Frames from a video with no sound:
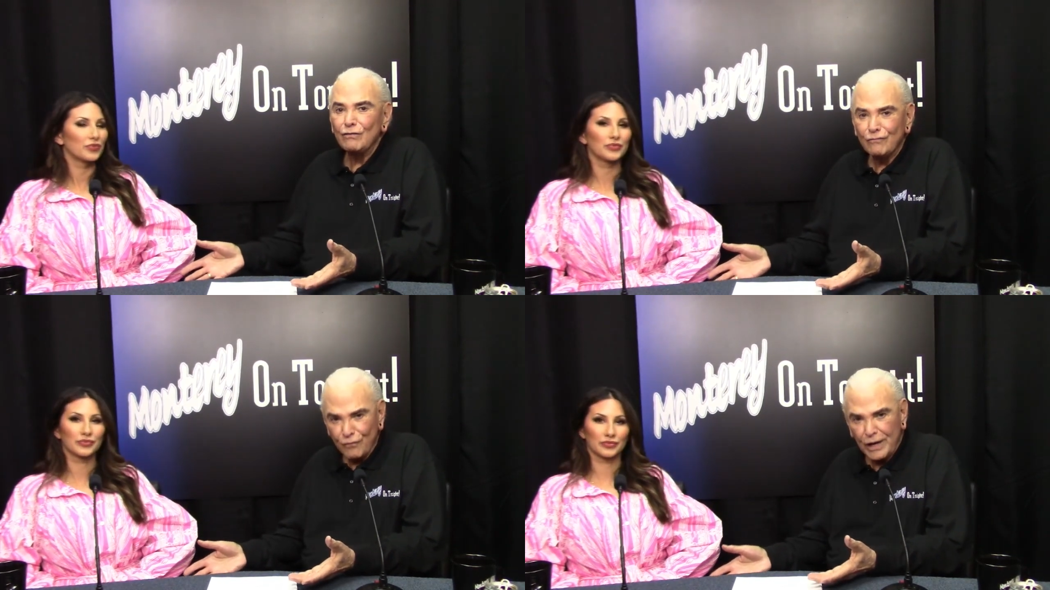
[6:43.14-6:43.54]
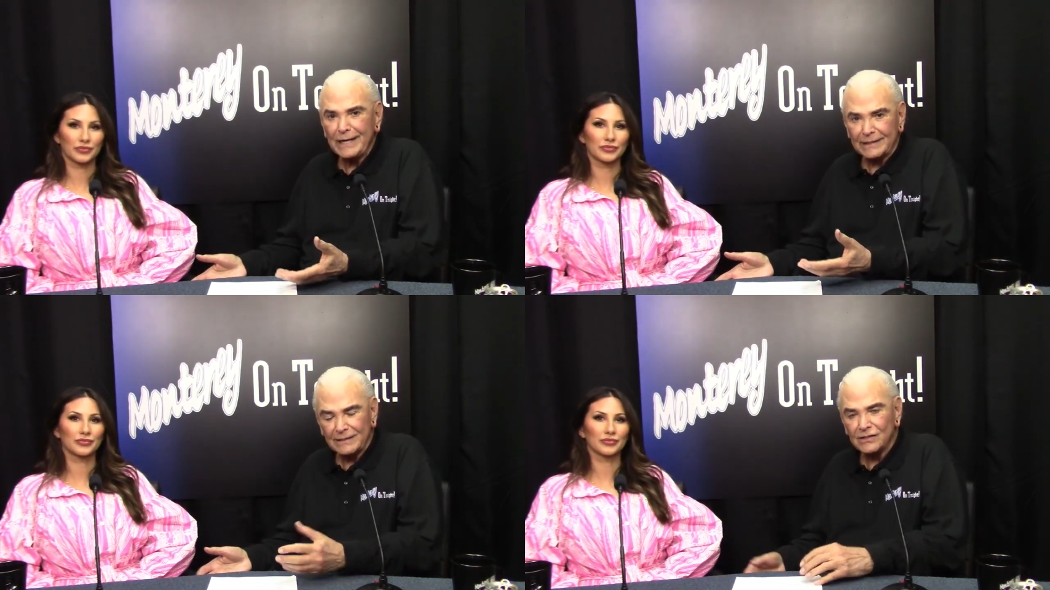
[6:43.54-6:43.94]

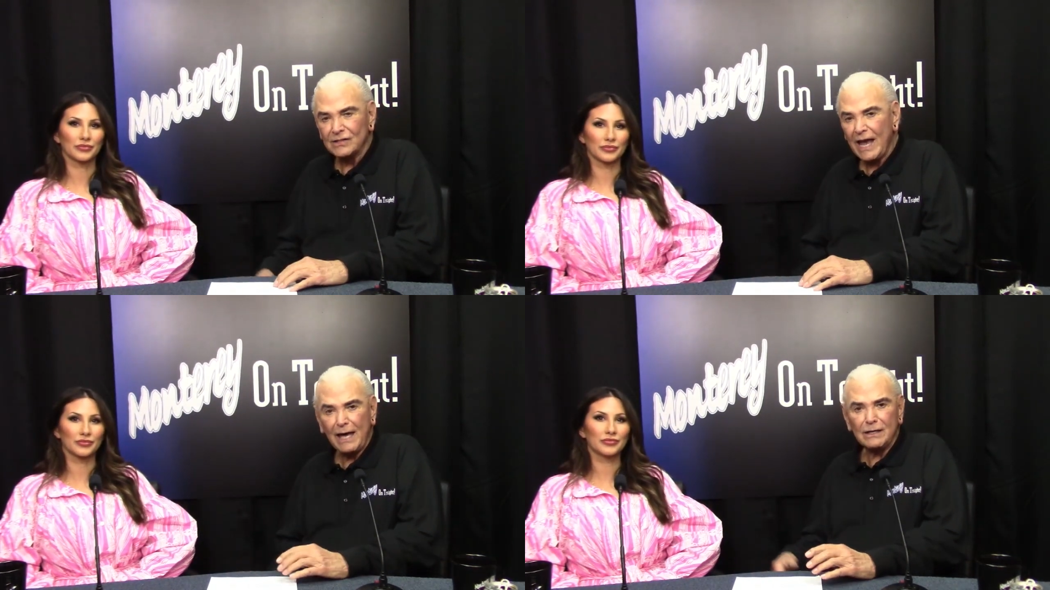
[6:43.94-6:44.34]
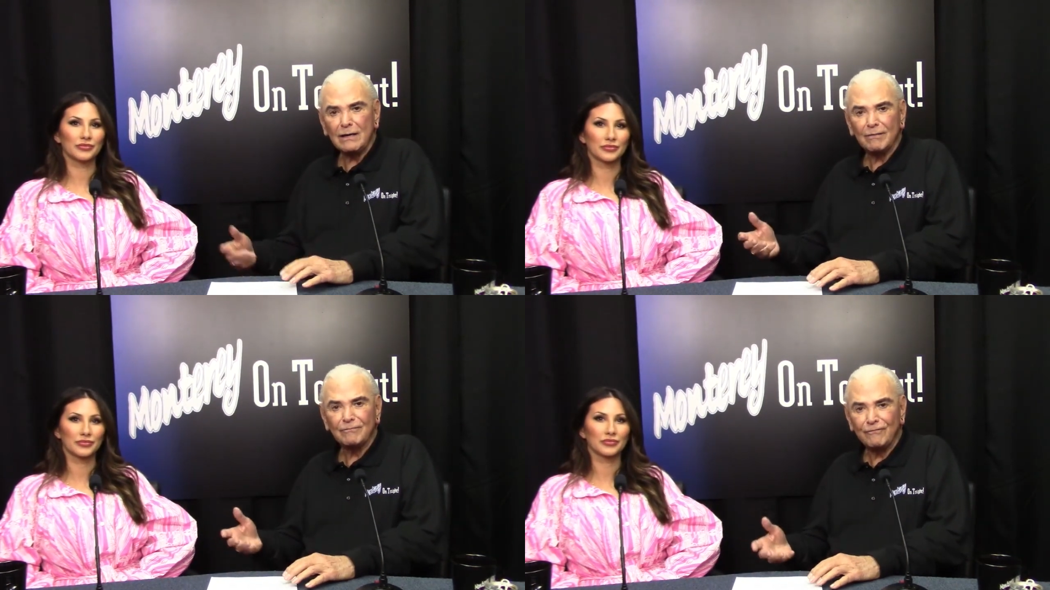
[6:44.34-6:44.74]
Speaker 1: friends? Mm-hmm. How do
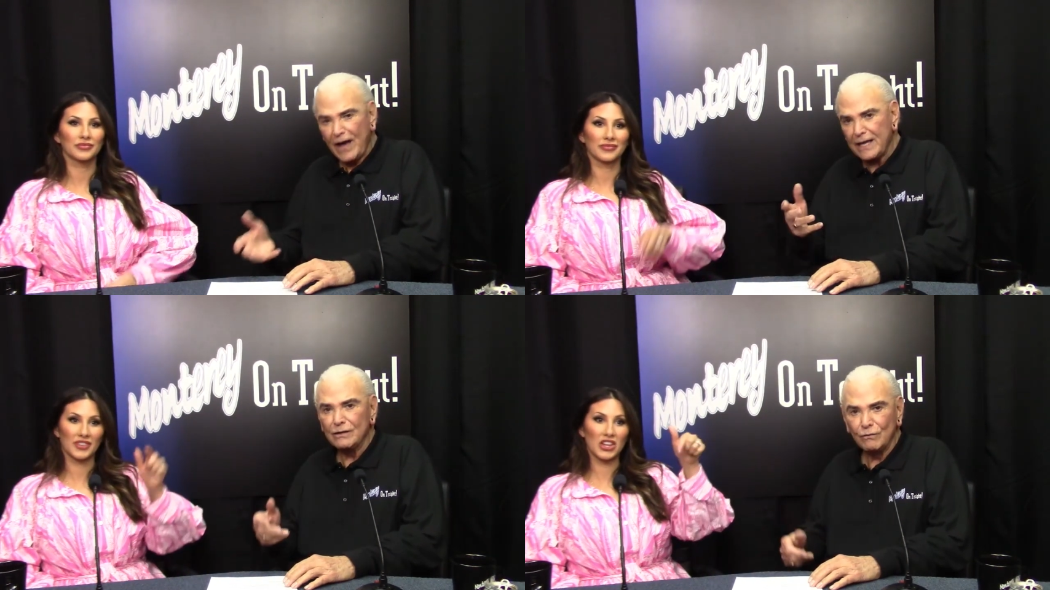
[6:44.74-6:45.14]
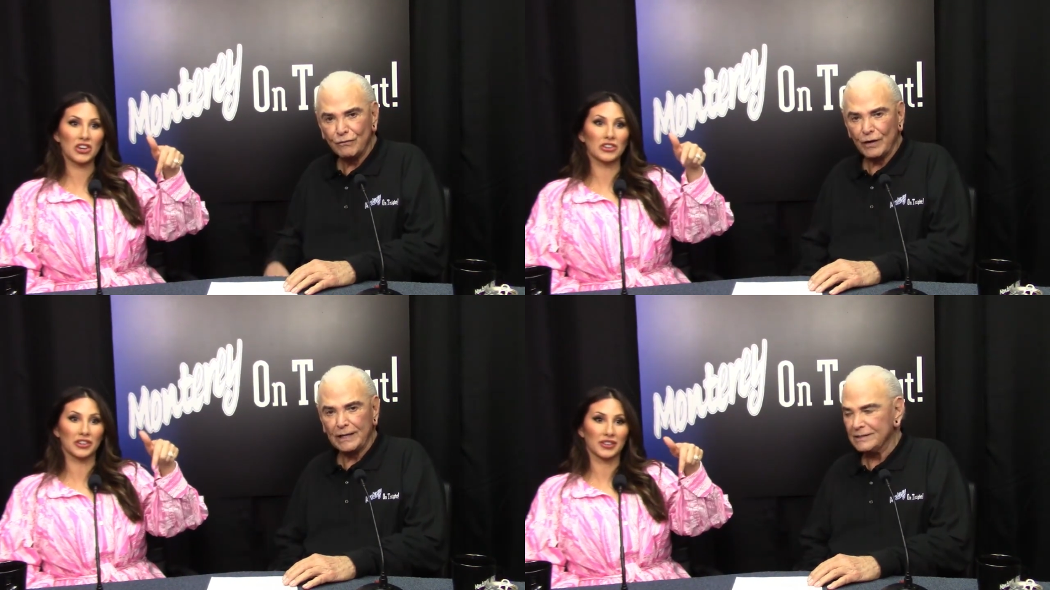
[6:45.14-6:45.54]
you find new Here.
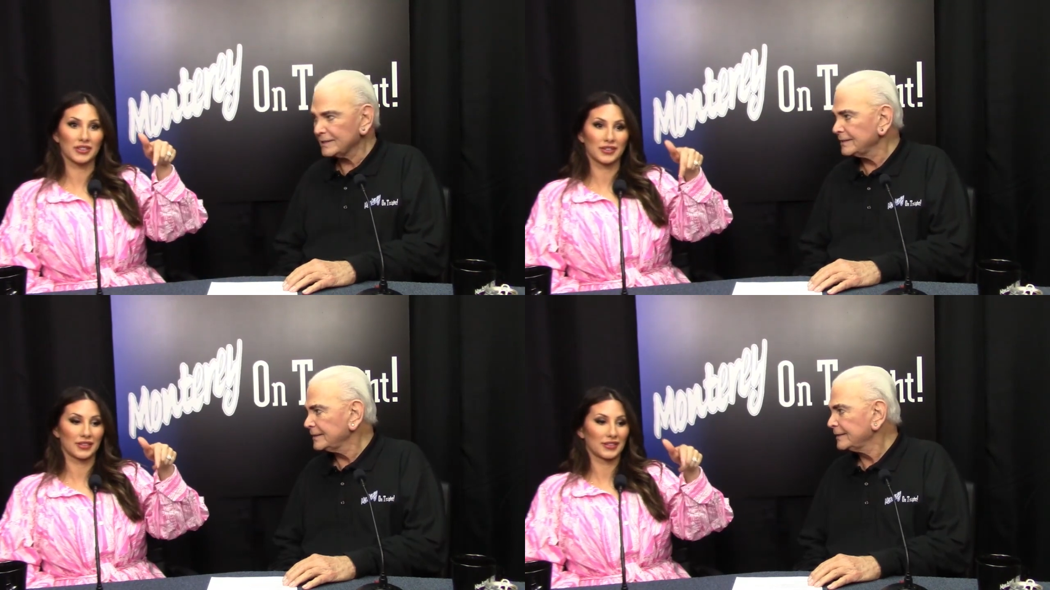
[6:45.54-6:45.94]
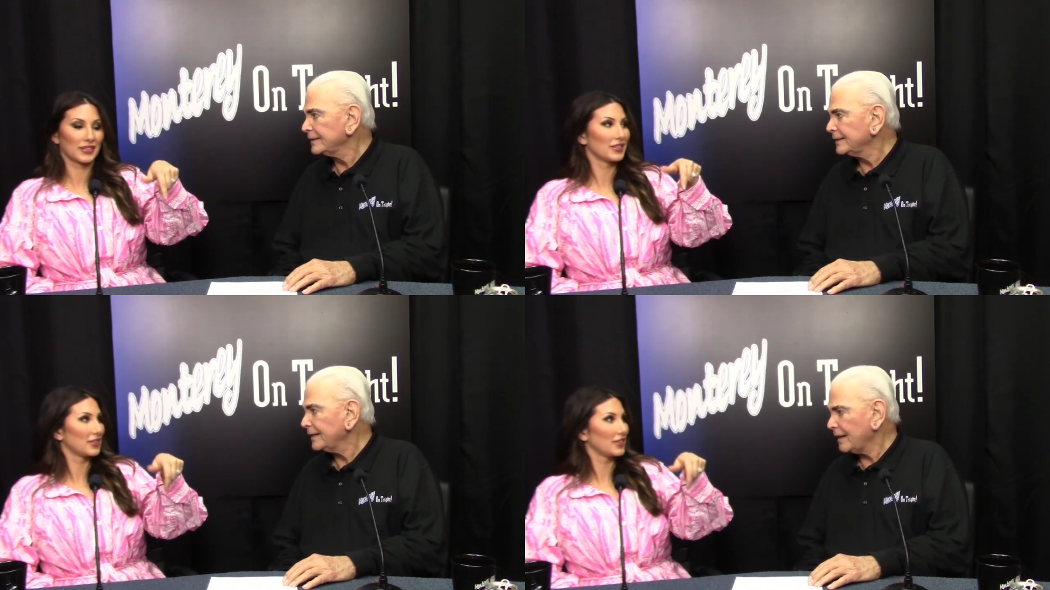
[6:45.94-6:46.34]
friends?
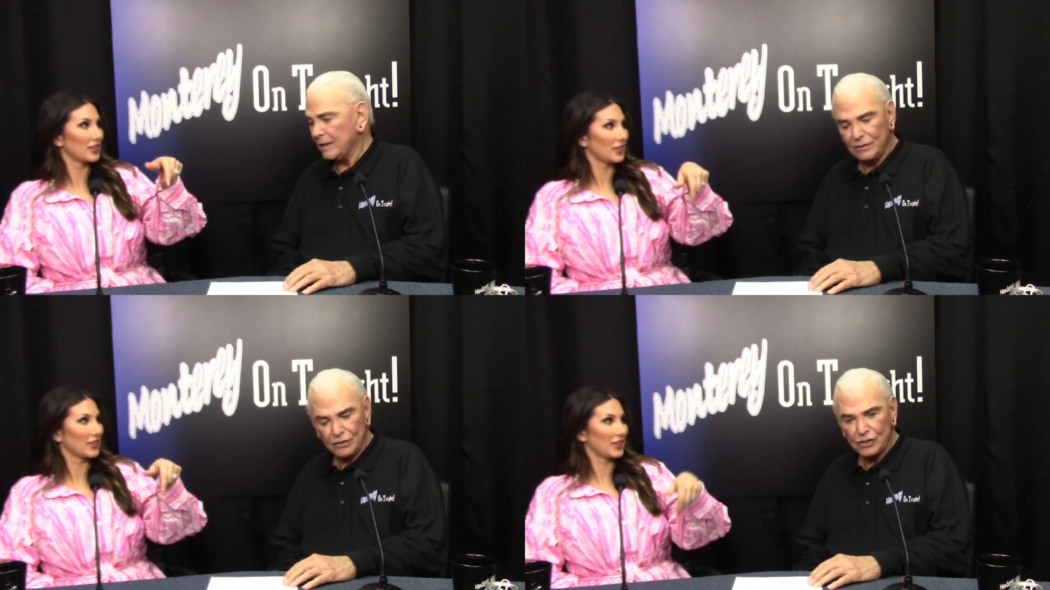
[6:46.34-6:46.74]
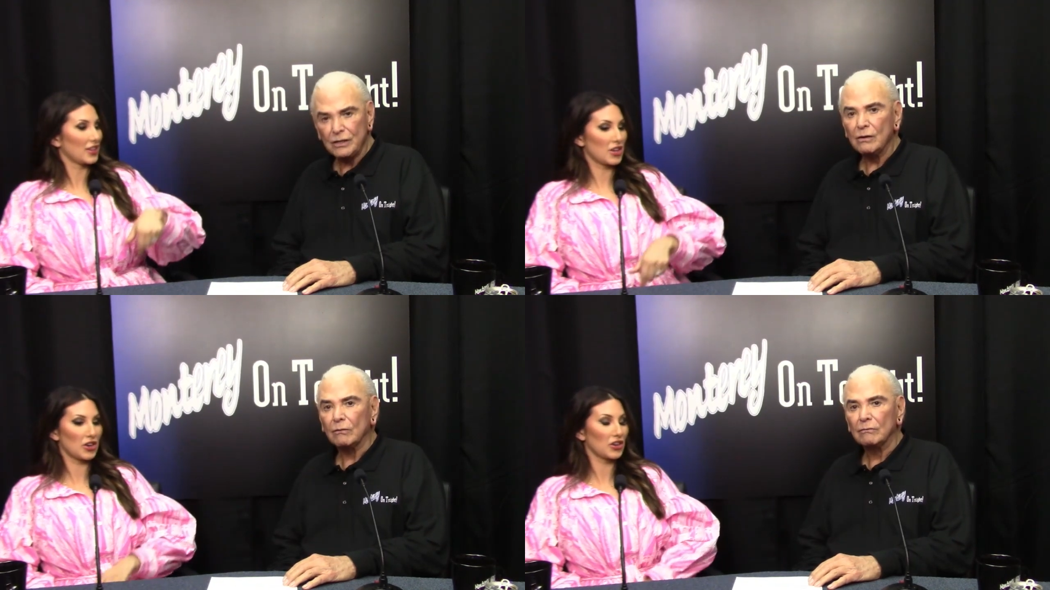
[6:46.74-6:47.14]
On this
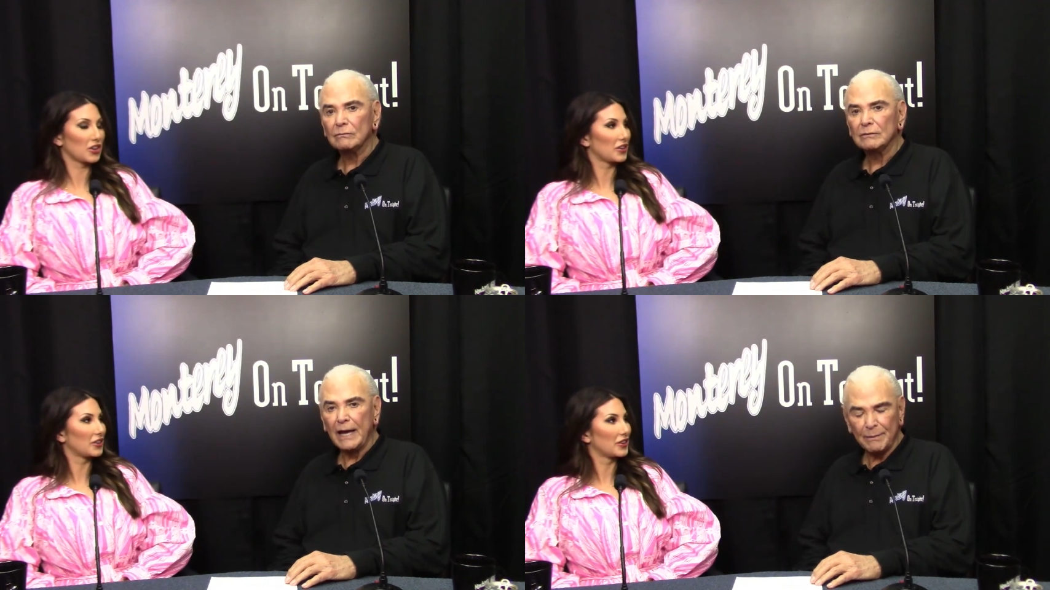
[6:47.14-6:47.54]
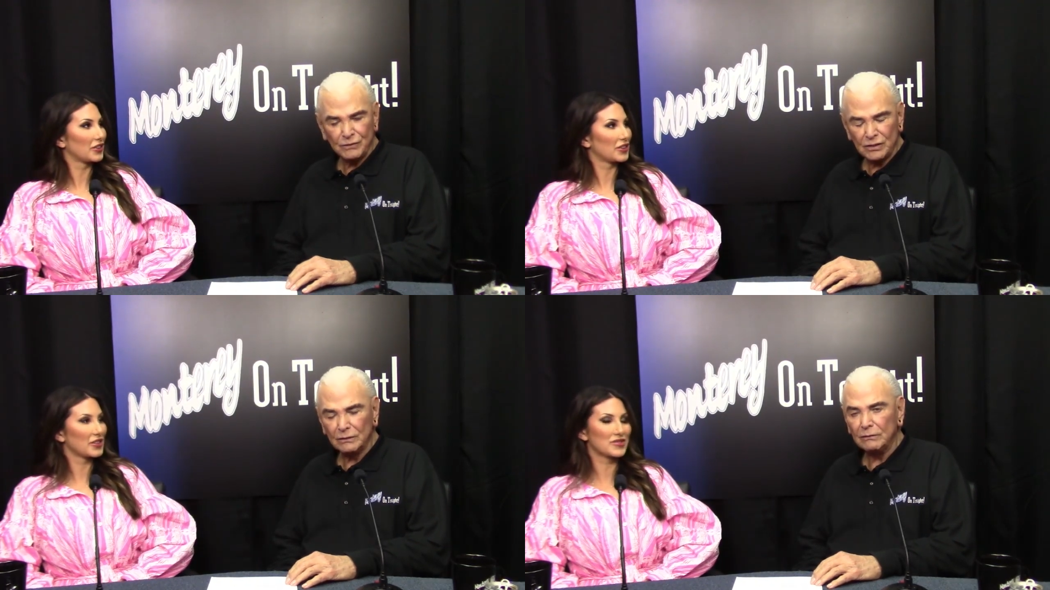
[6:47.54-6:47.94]
show. Here.
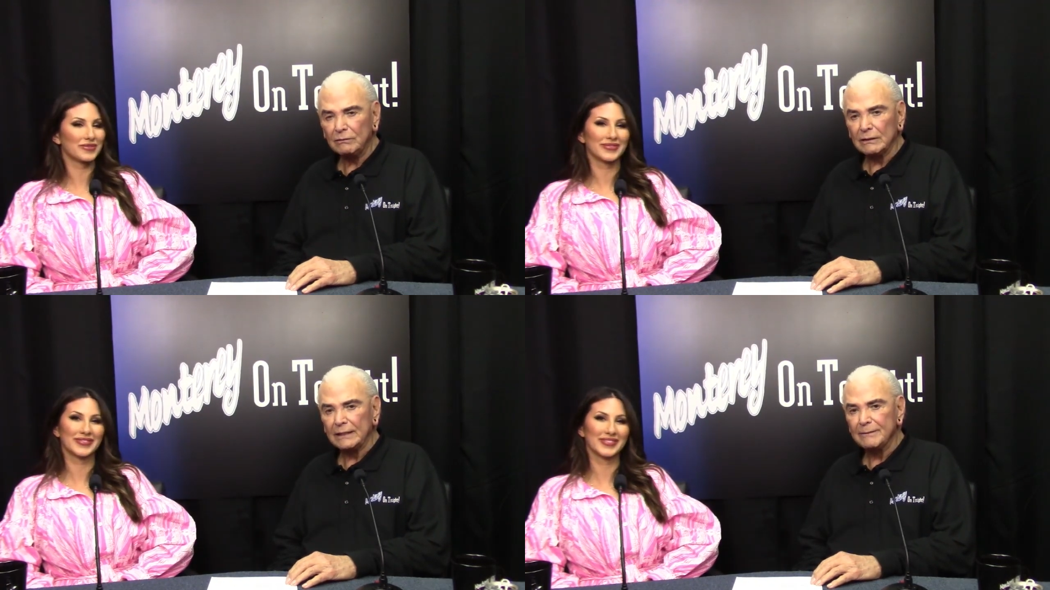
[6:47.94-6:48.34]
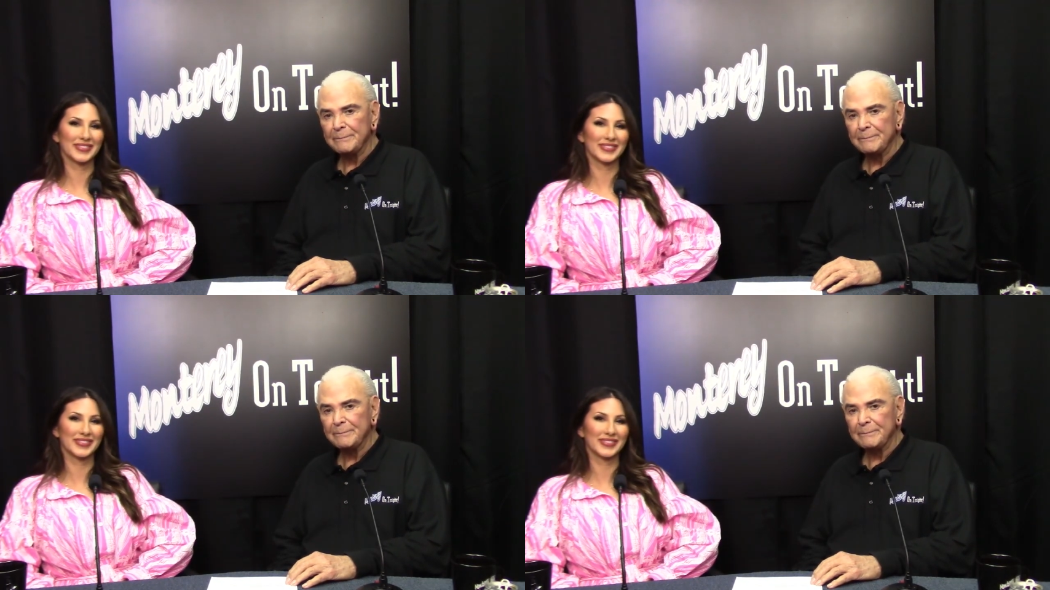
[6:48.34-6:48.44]
Absolutely